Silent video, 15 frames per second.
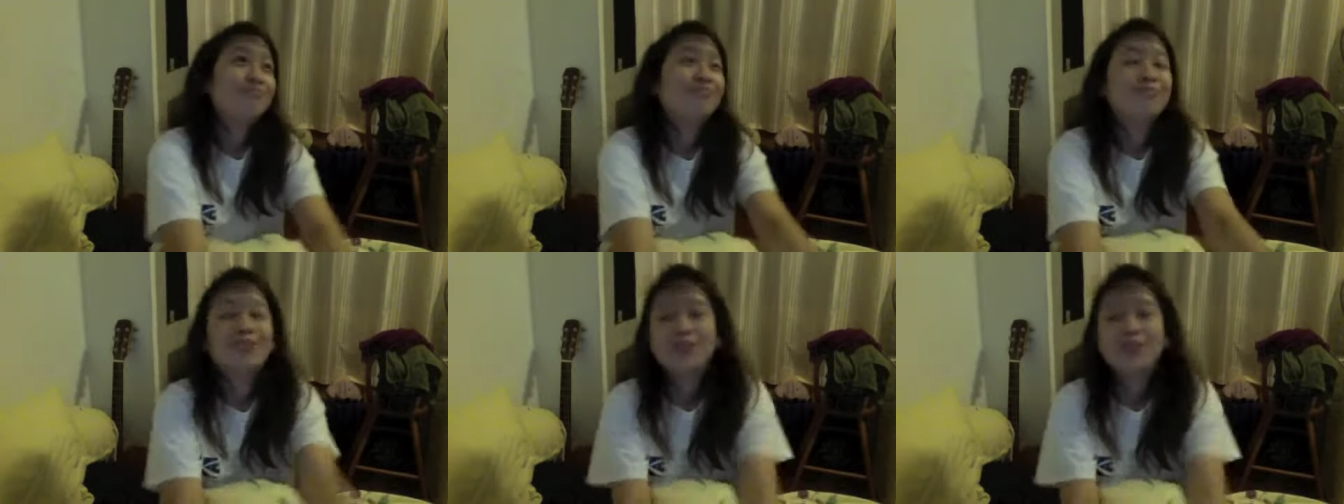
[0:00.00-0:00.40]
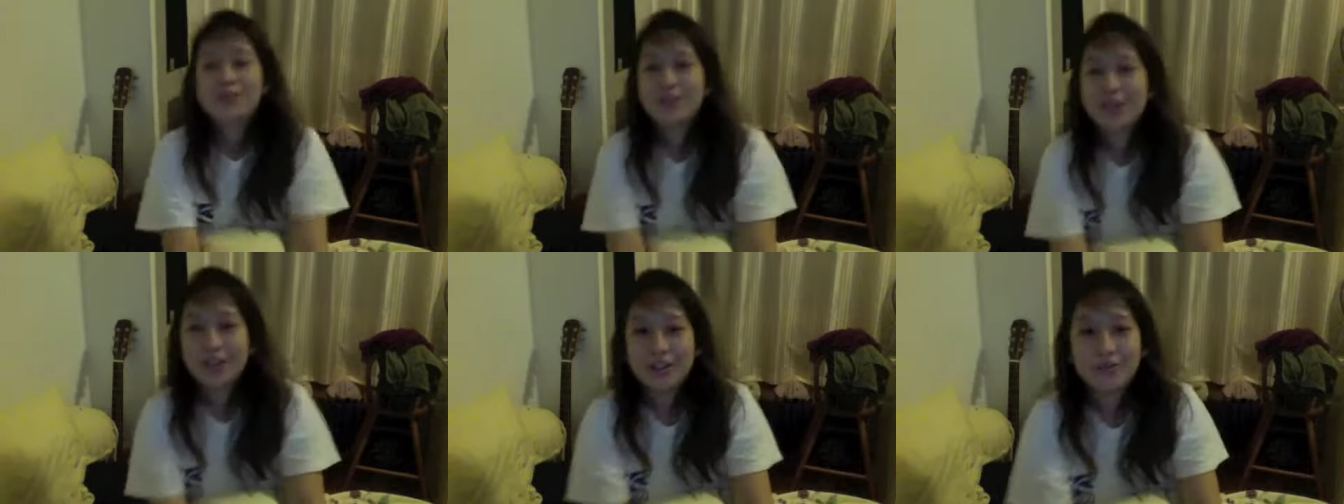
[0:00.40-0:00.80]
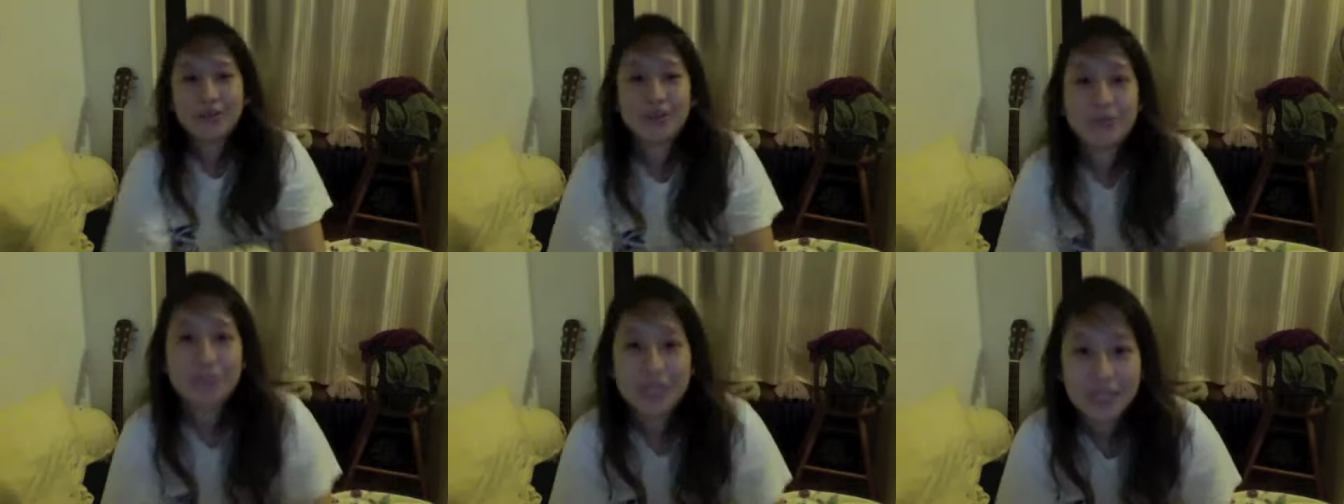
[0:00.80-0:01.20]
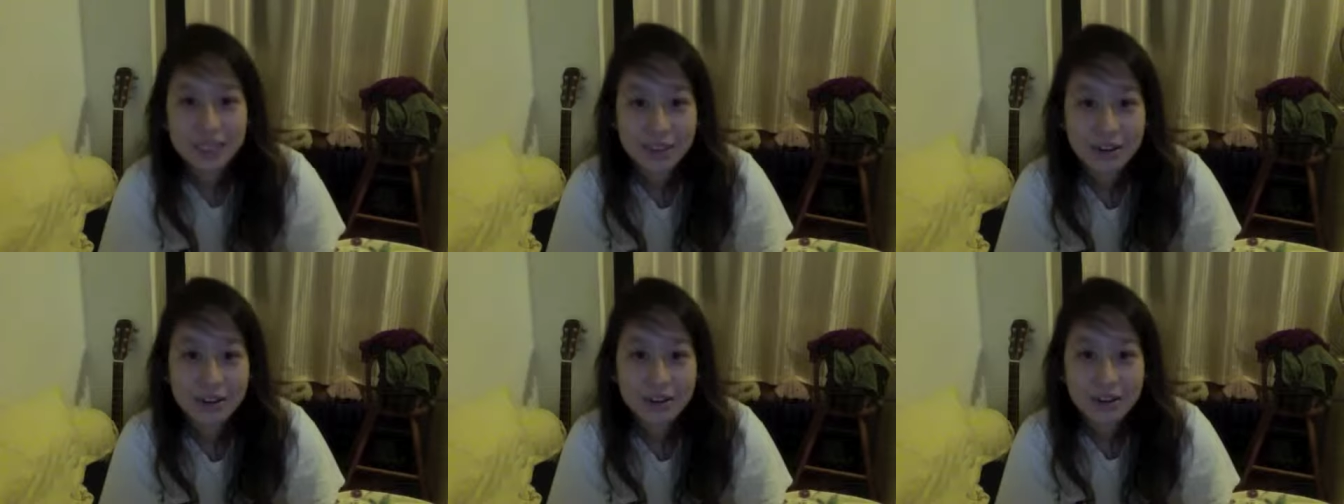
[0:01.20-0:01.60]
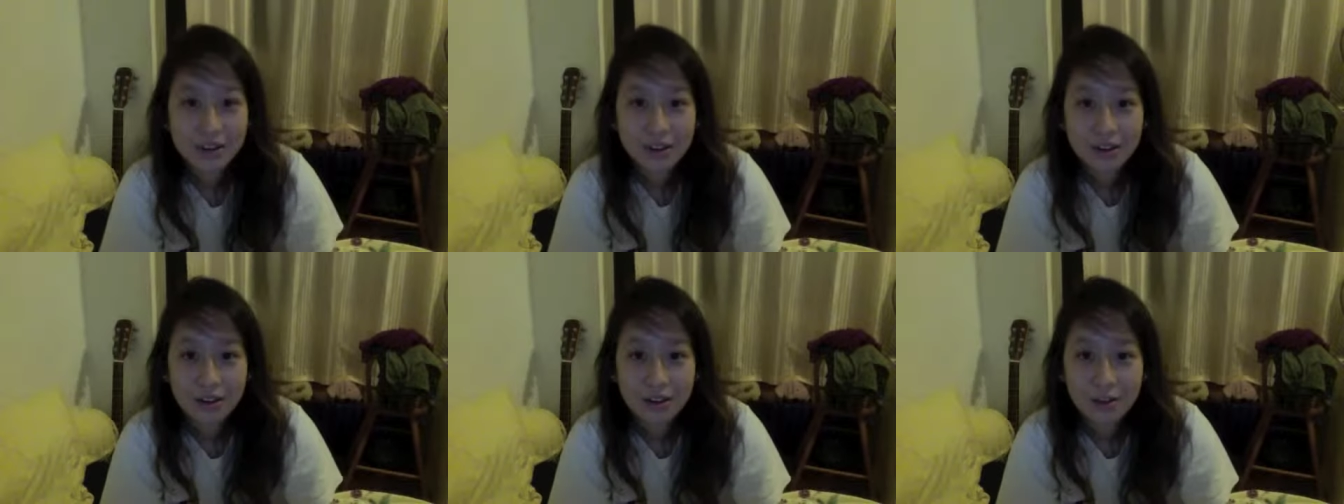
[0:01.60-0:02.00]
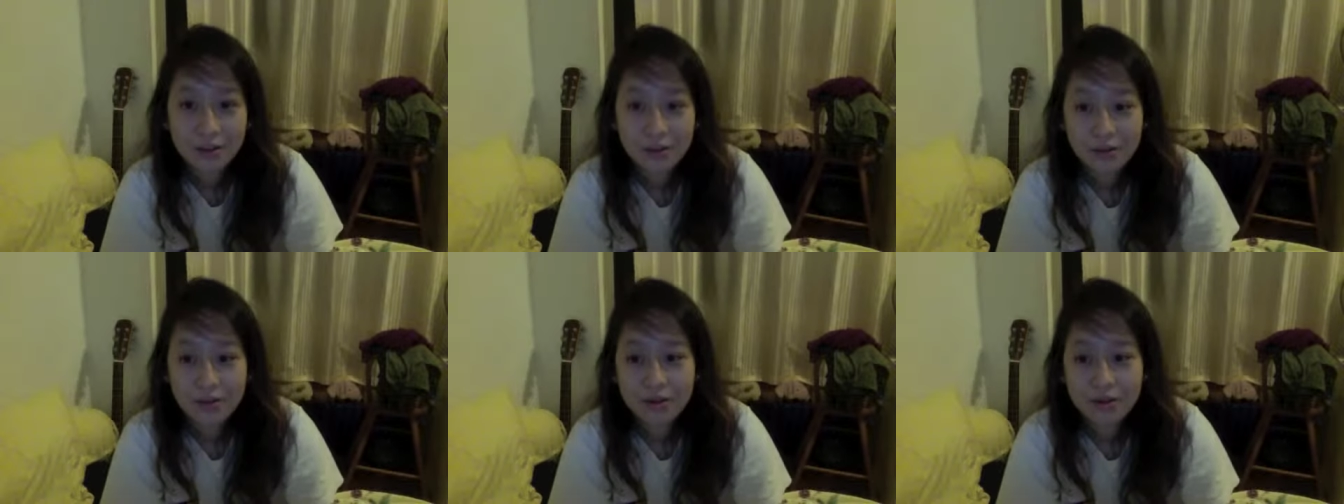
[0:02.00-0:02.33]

don't want him to miss out on